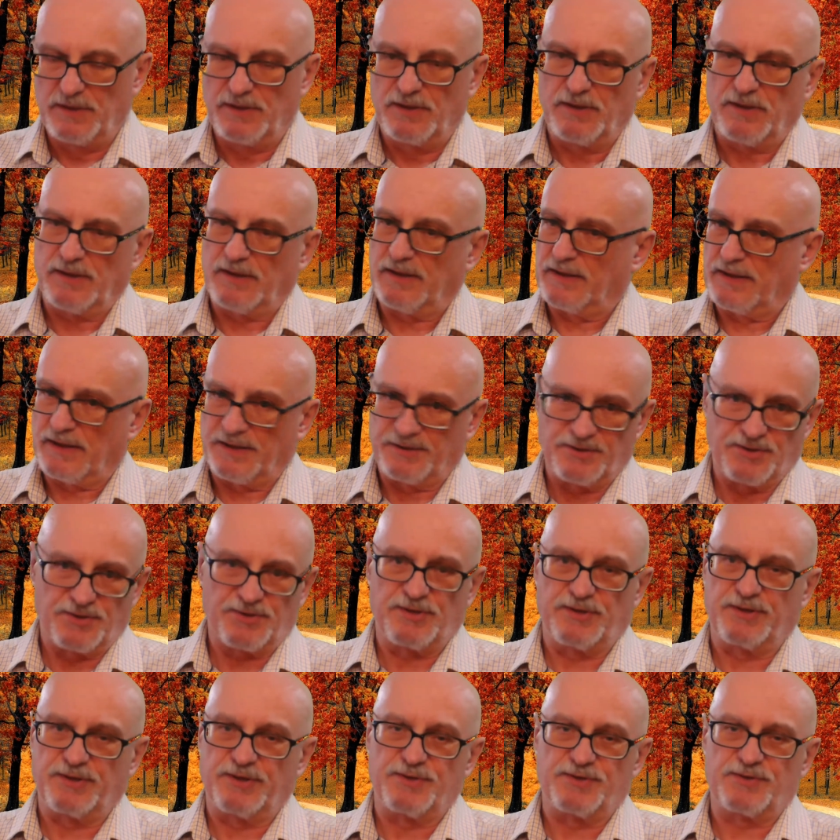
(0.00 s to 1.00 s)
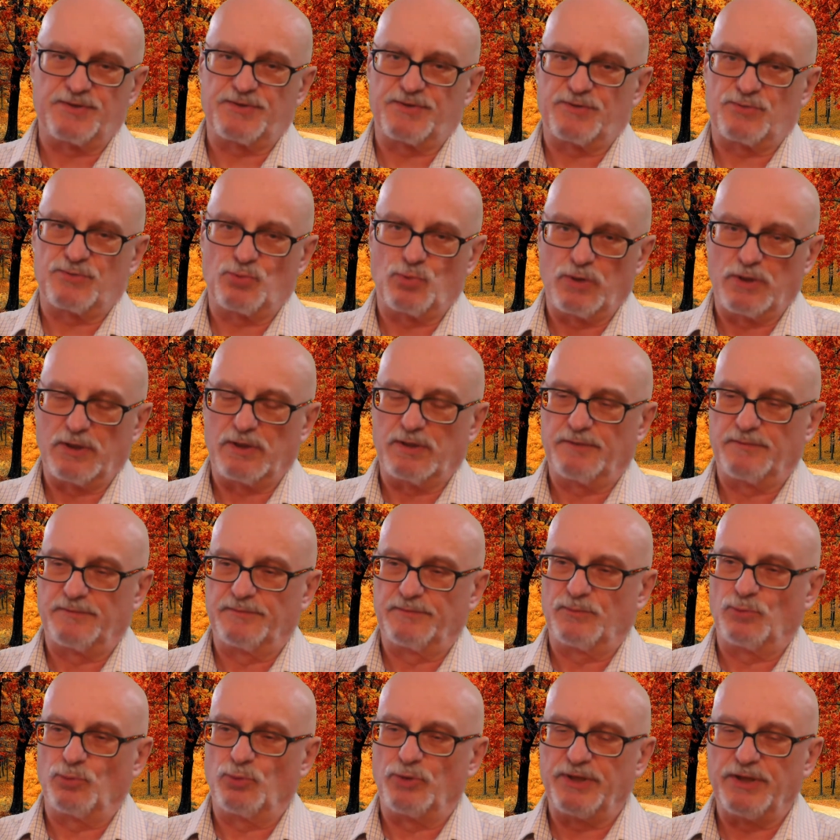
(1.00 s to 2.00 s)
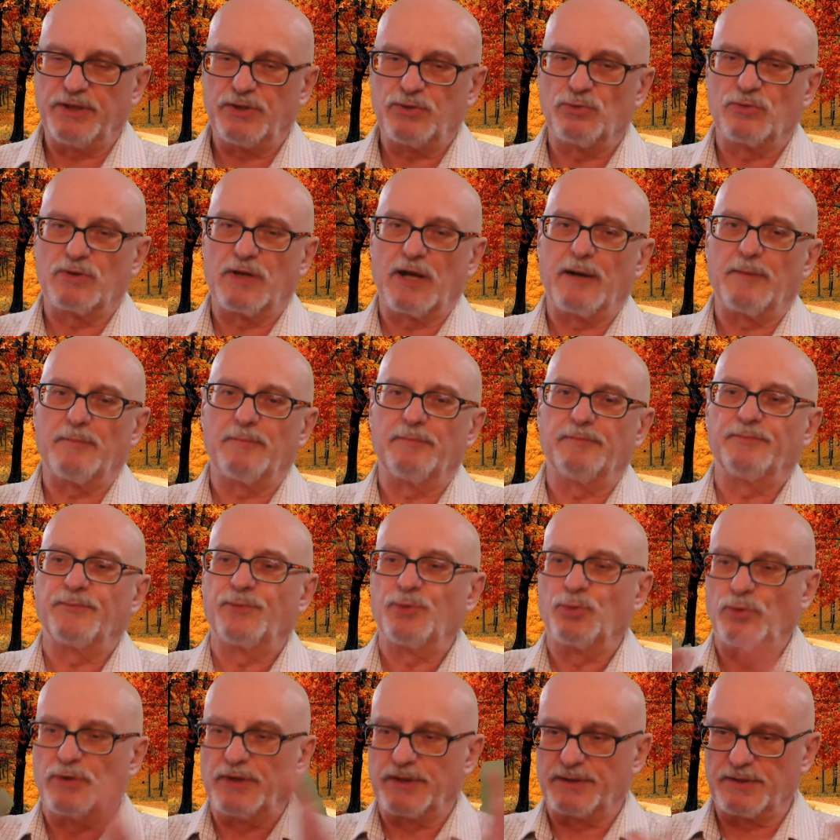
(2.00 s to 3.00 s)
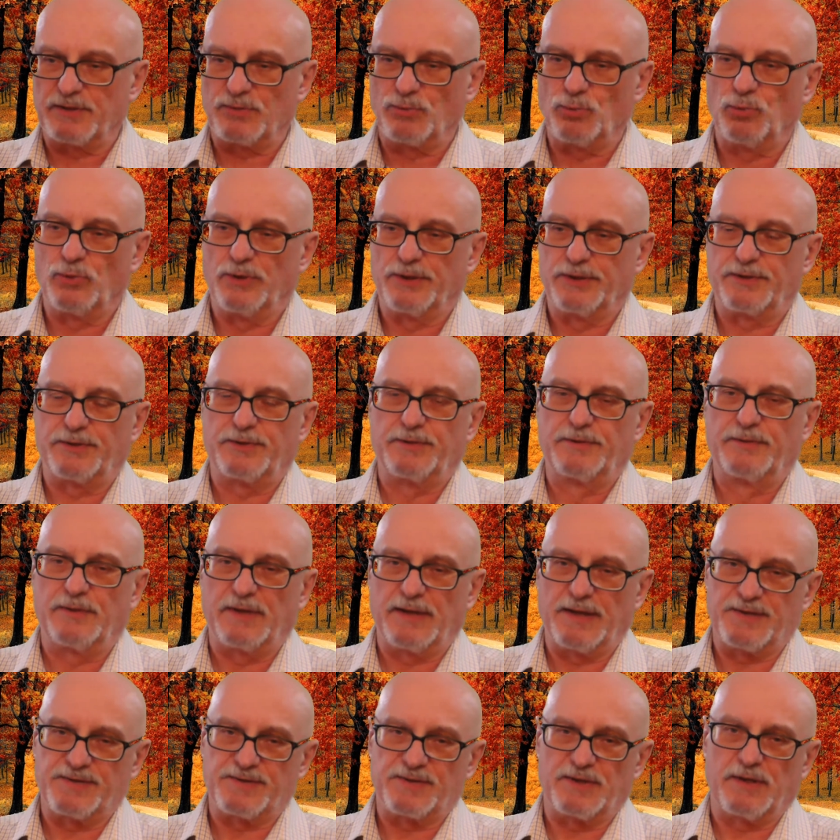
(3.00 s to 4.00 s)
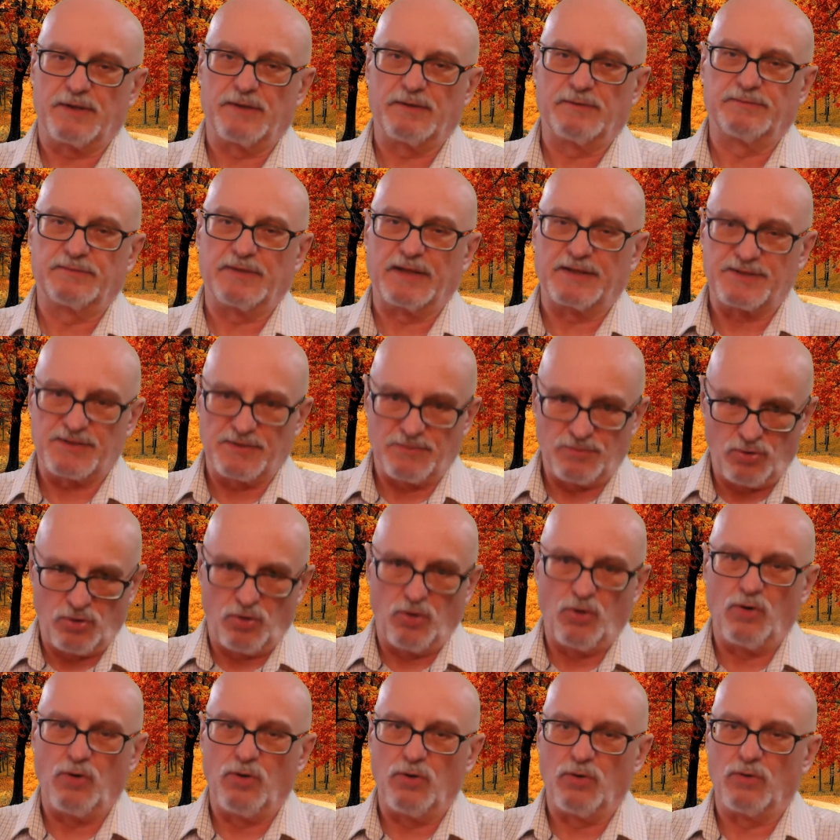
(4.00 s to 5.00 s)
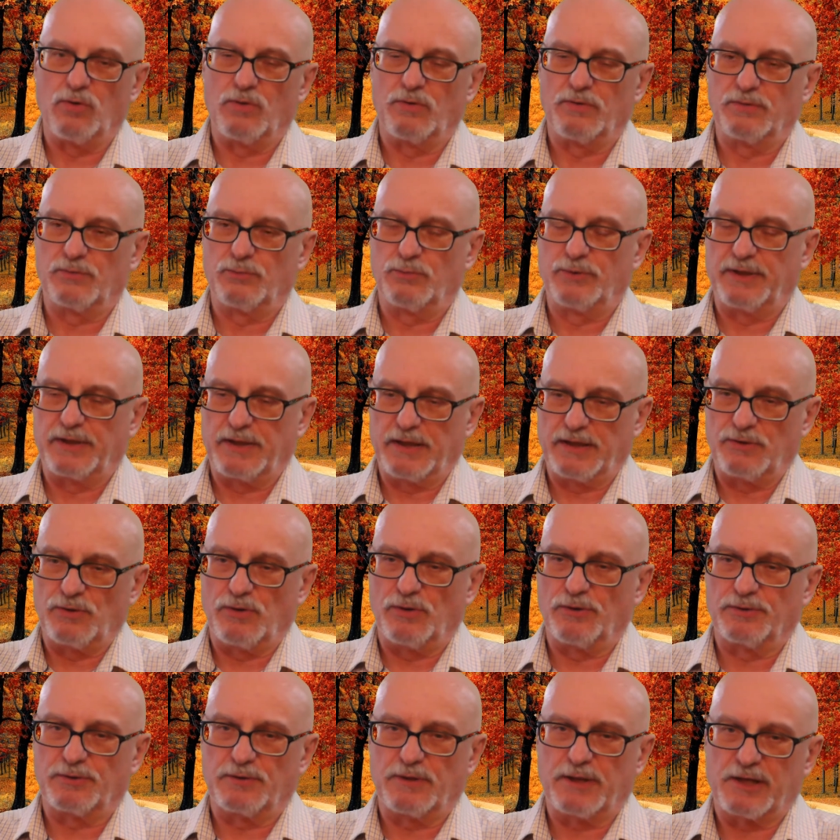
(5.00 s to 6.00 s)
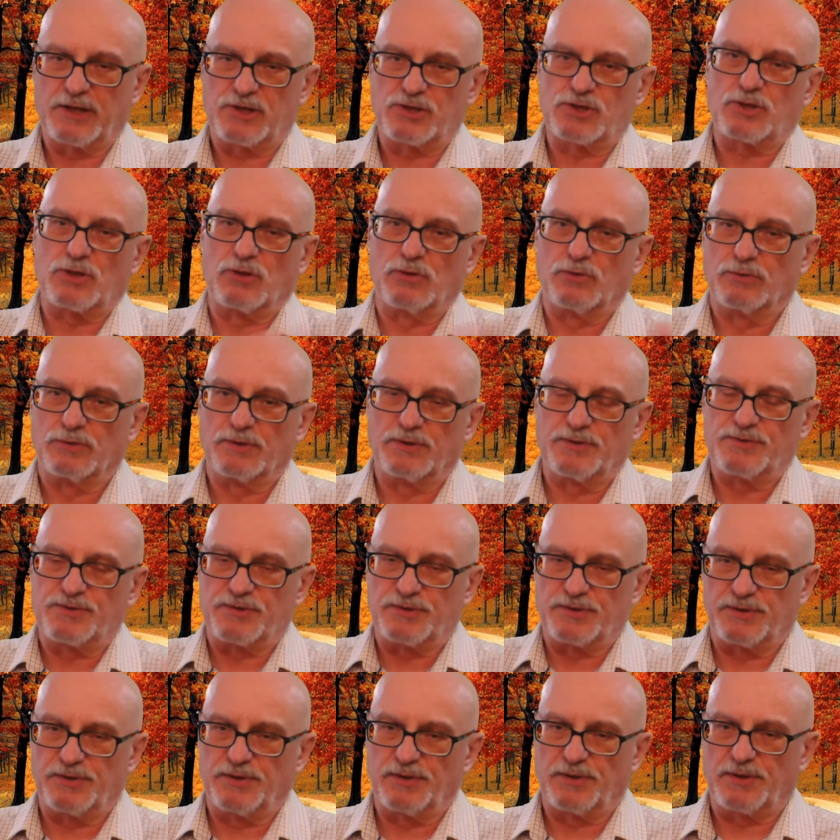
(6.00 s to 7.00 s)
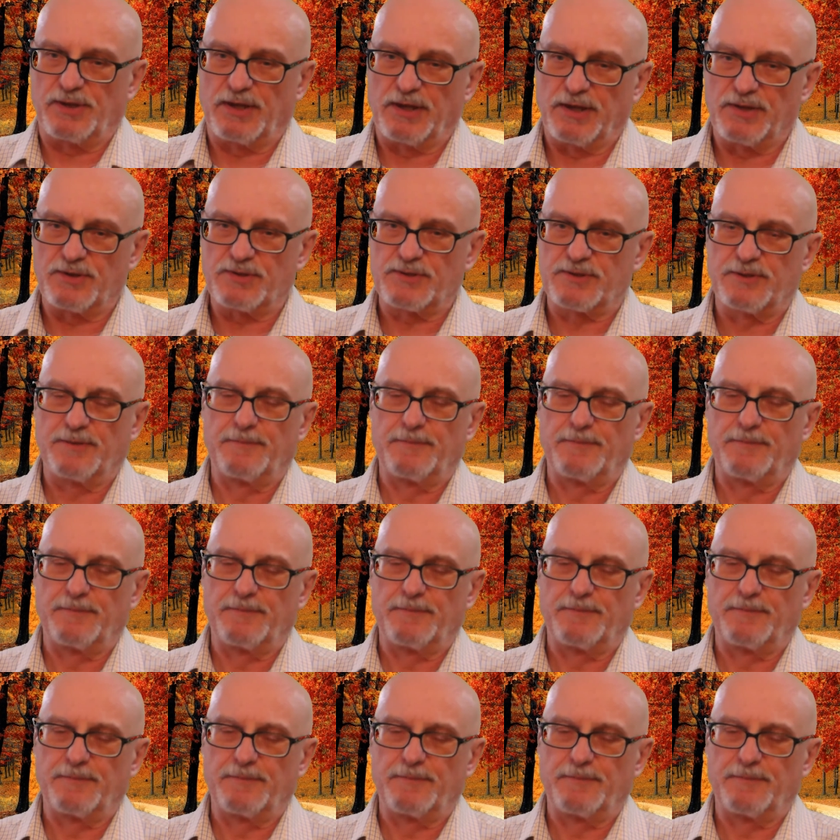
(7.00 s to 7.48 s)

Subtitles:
and other sciences as well. We need to come together with as a whole. We cannot exclude certain things